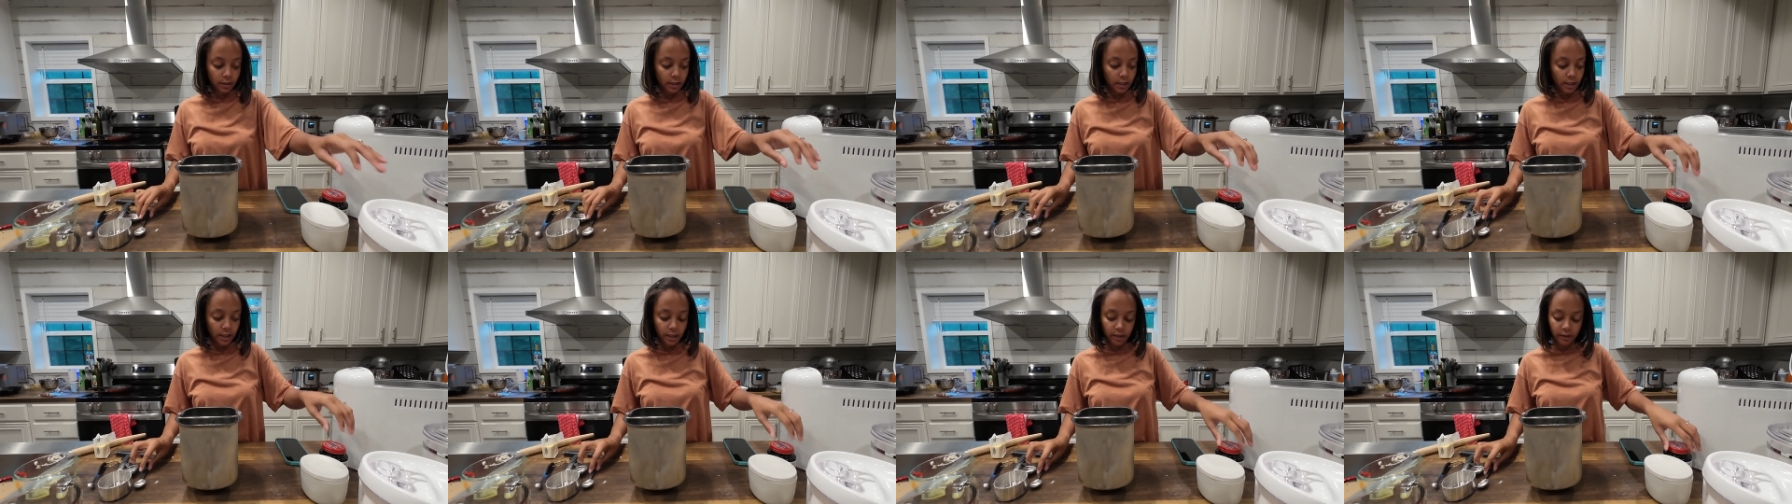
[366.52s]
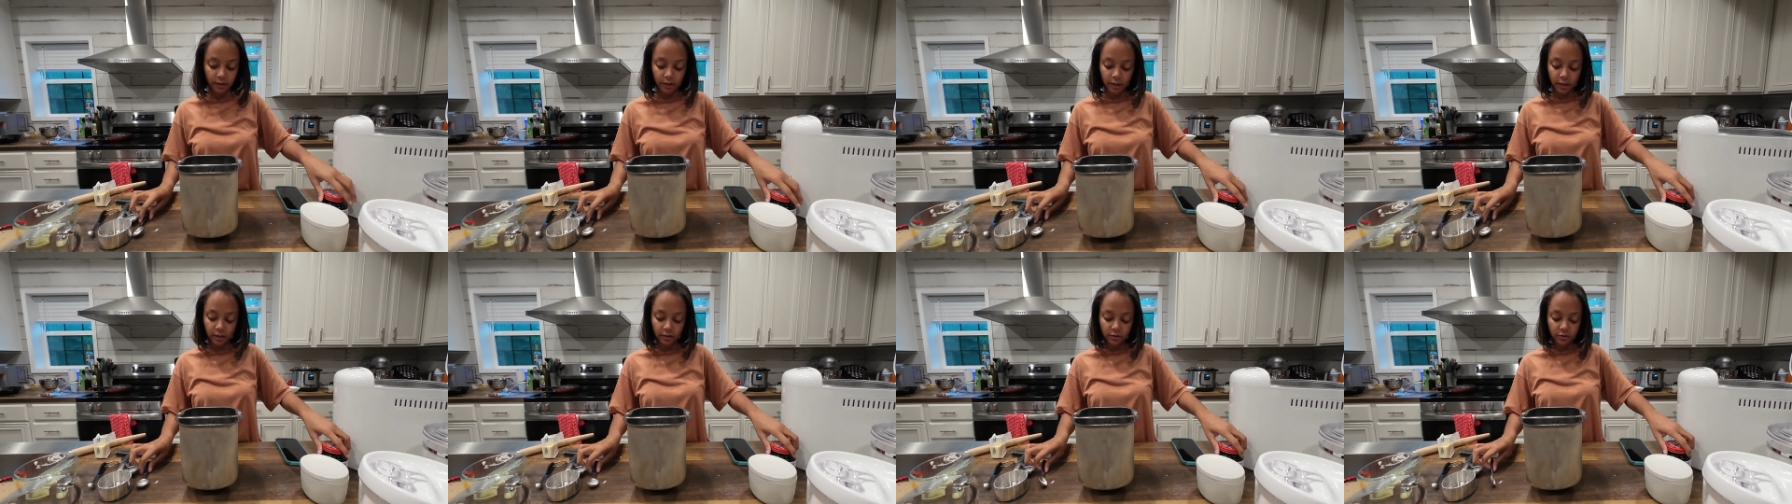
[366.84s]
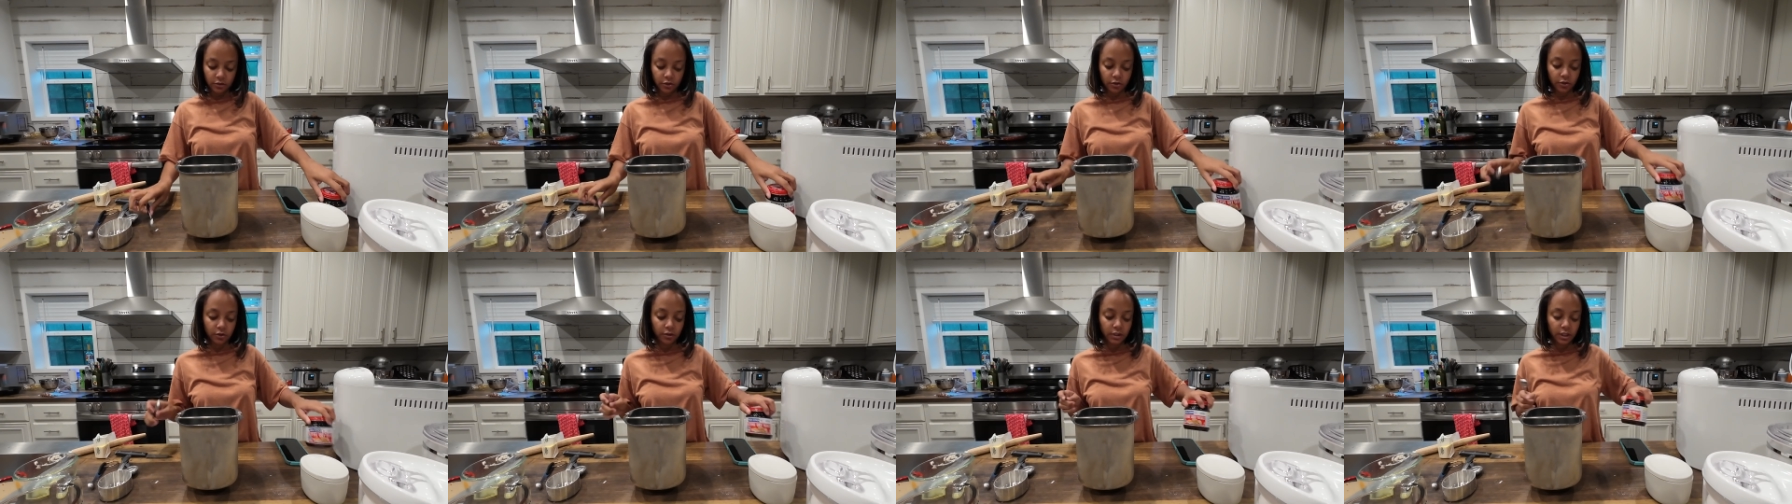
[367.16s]
And then
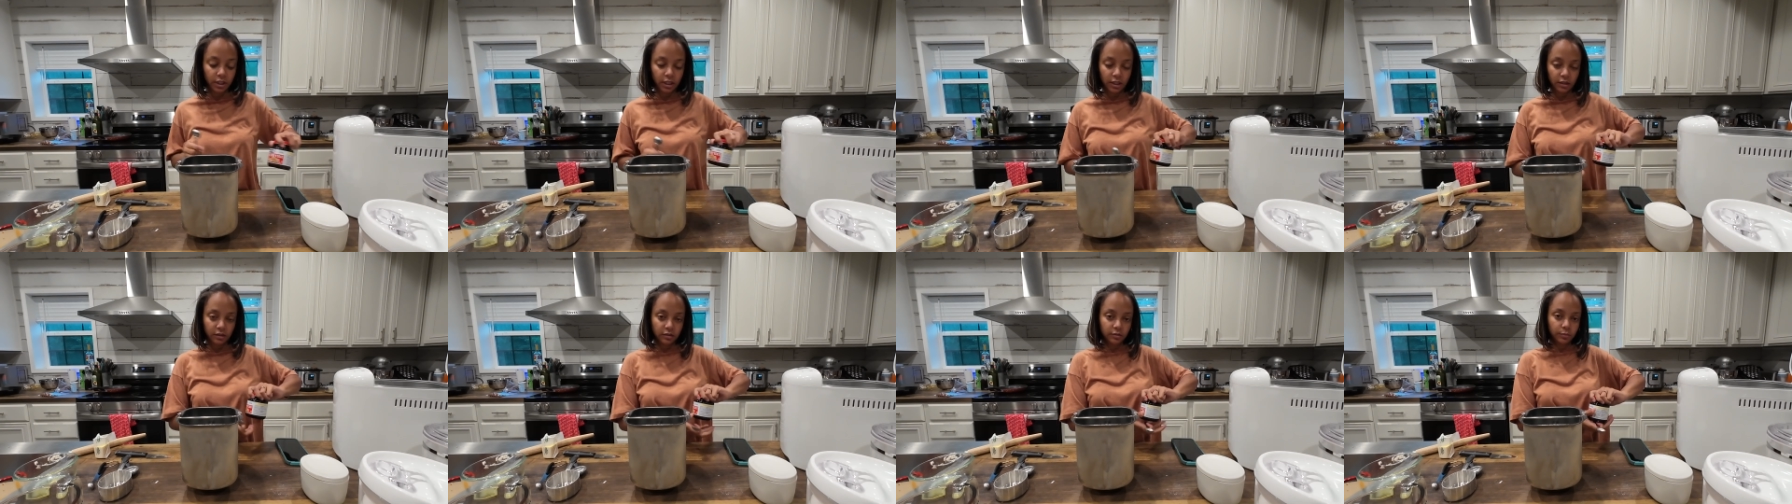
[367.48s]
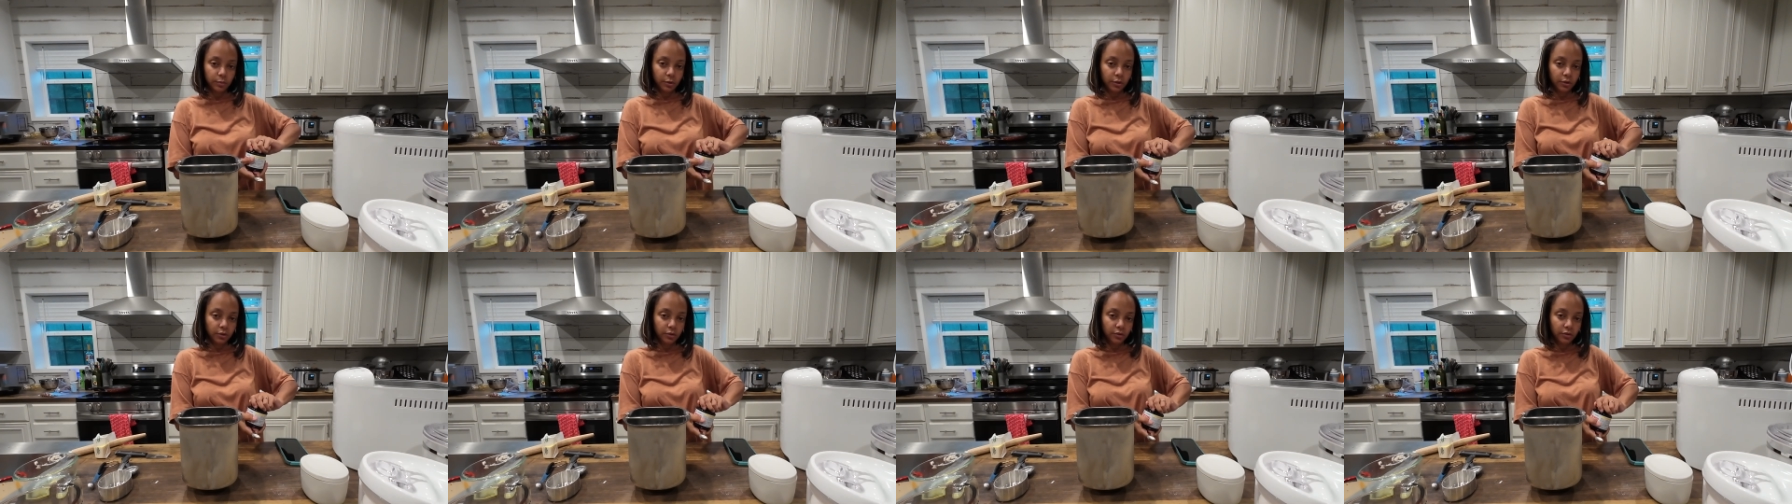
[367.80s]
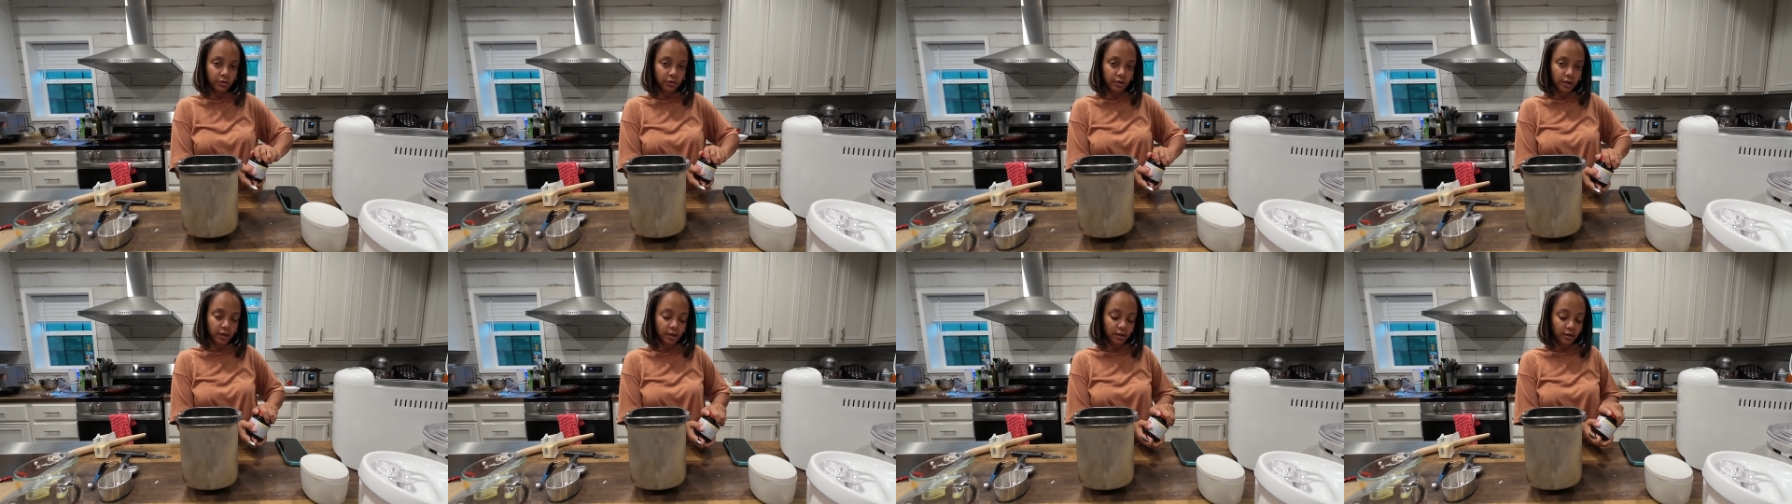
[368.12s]
2
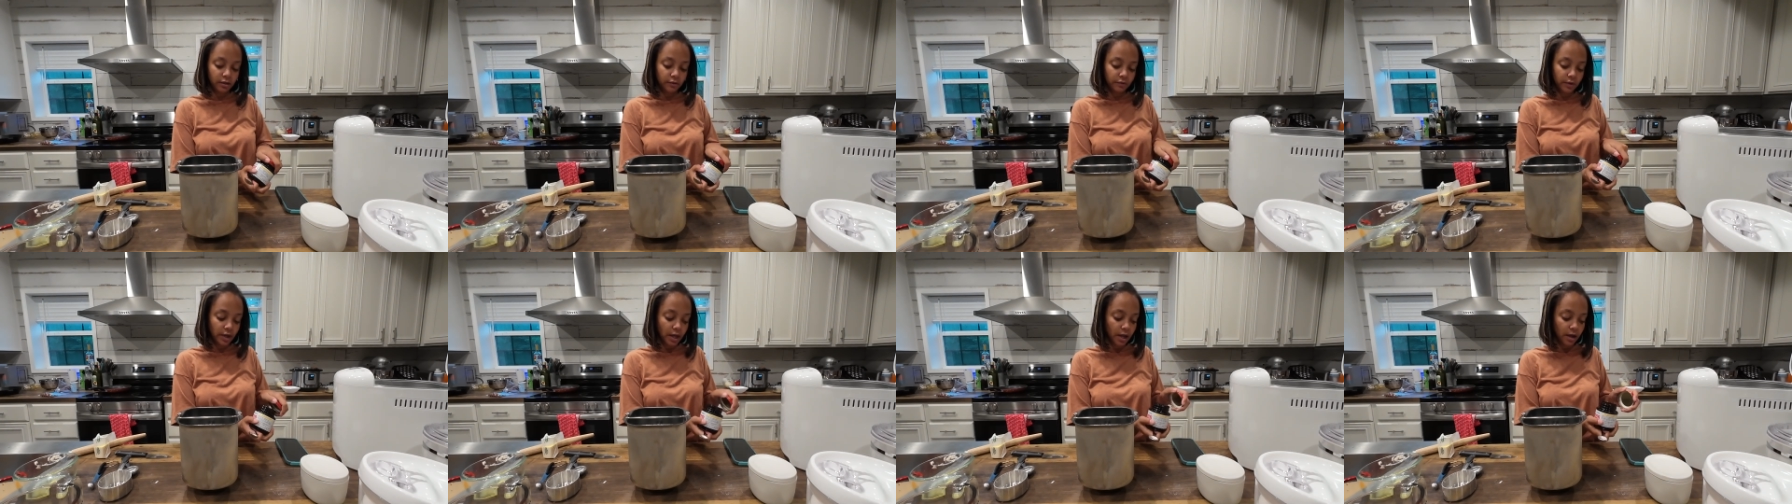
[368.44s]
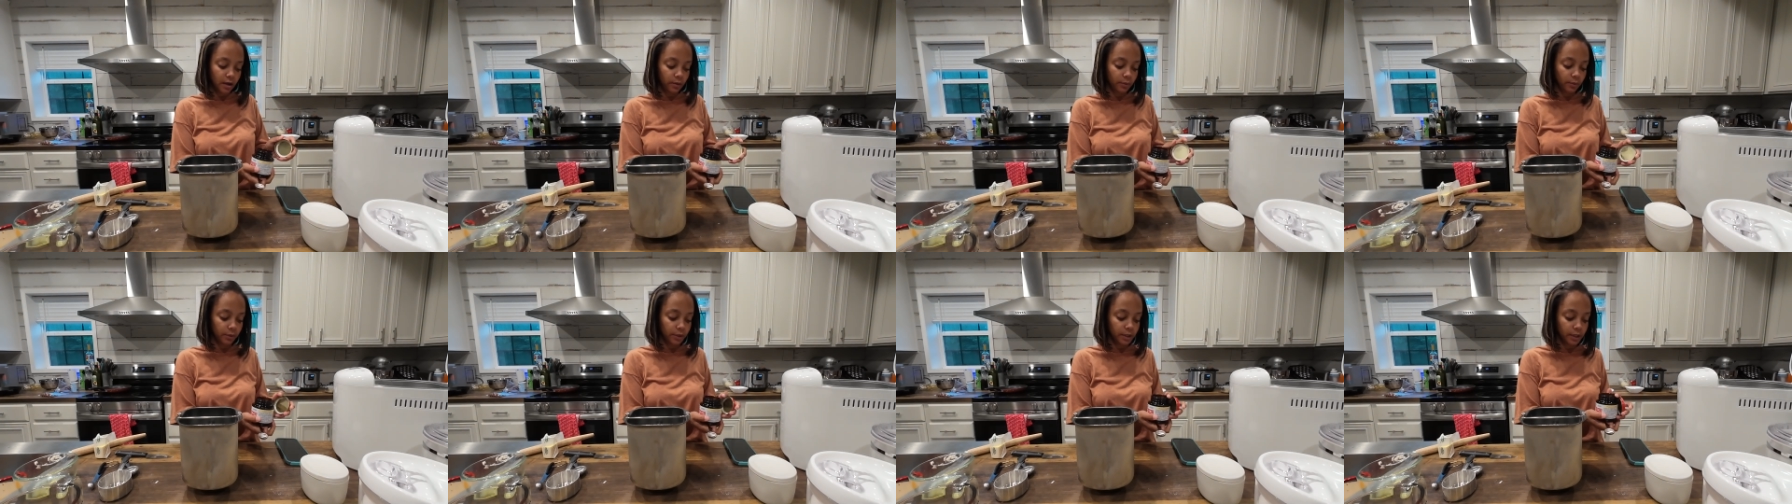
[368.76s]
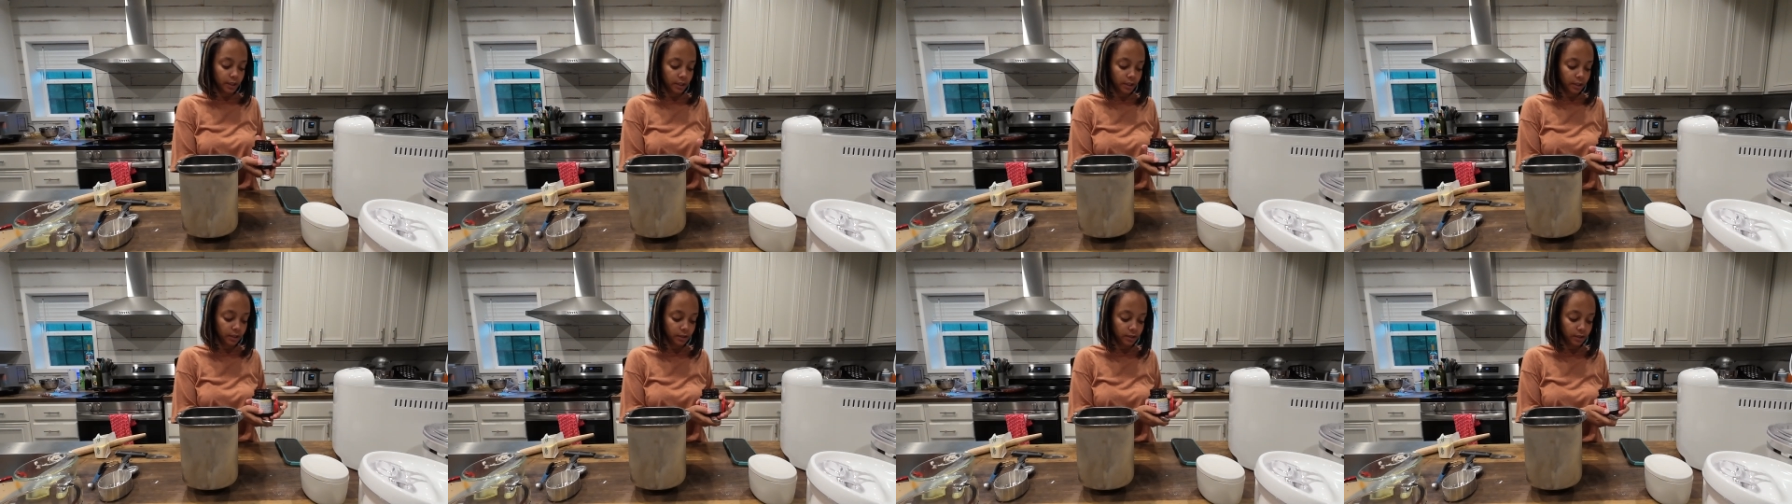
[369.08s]
teaspoons of our
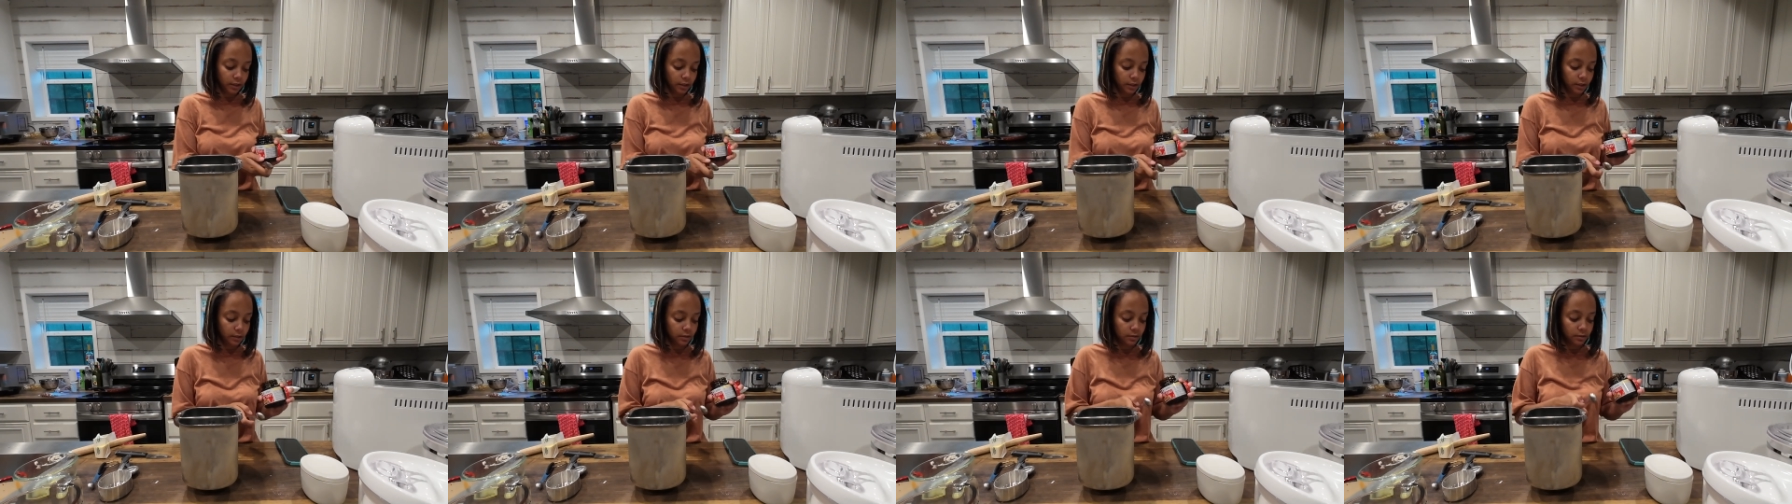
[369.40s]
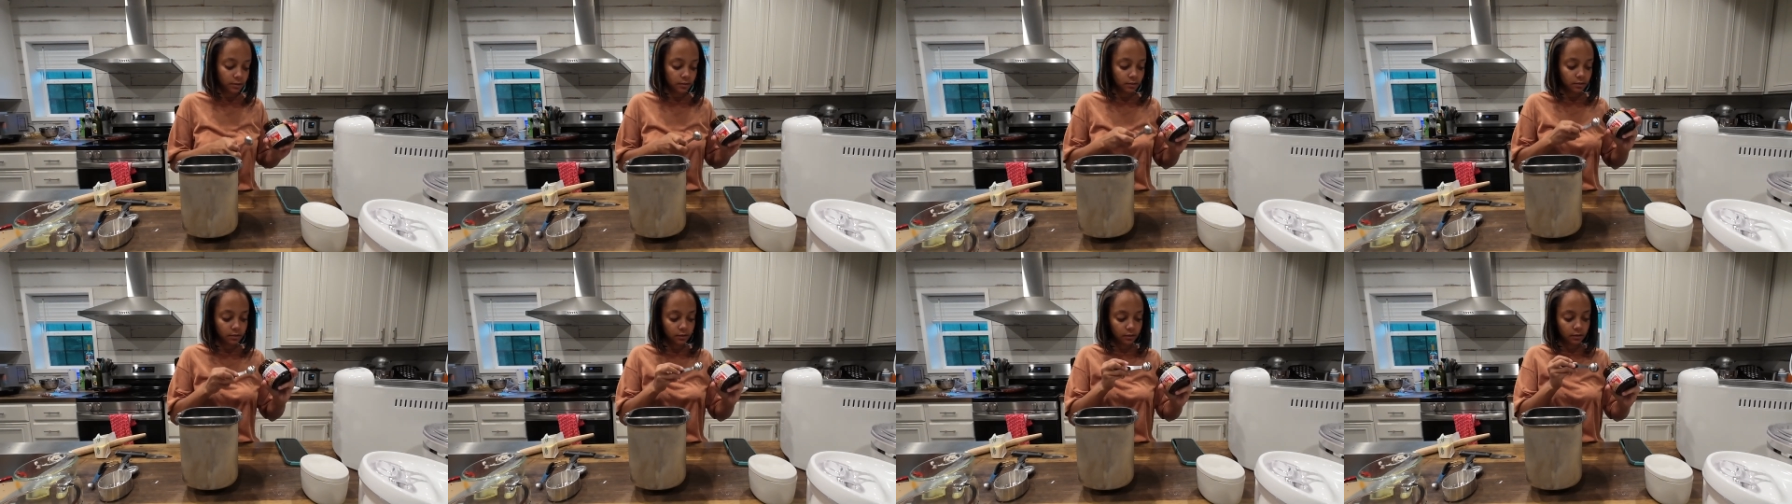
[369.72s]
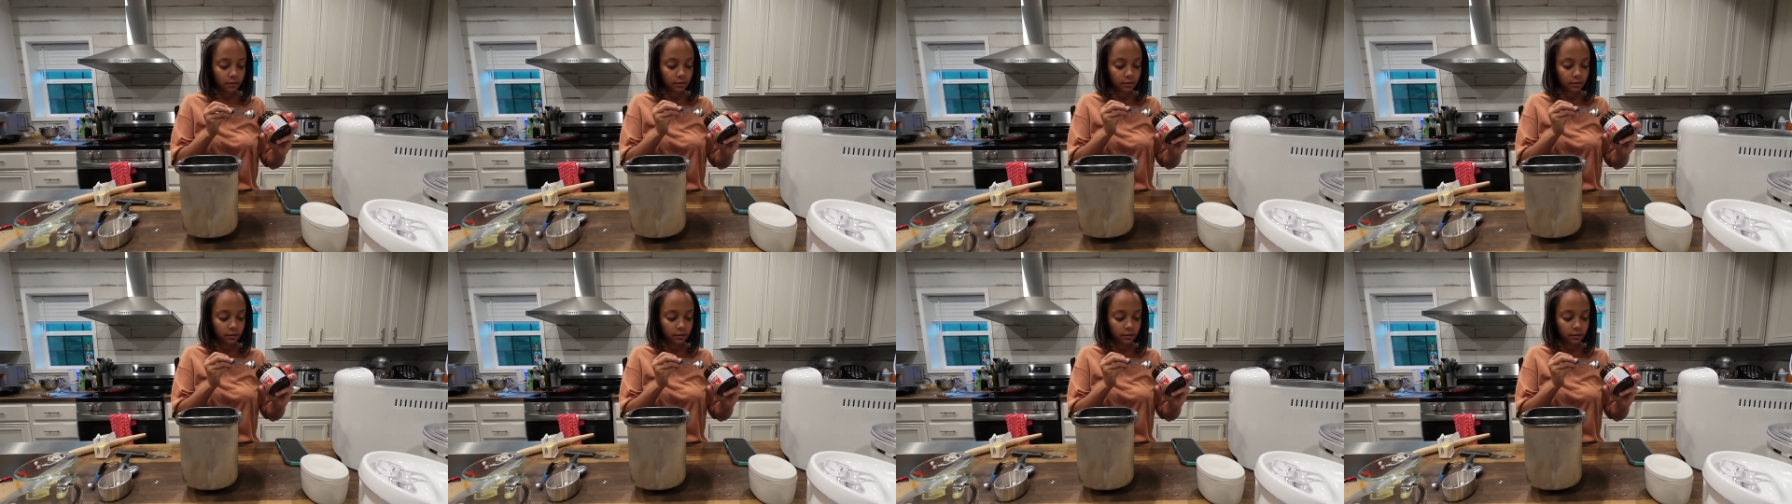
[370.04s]
yeast.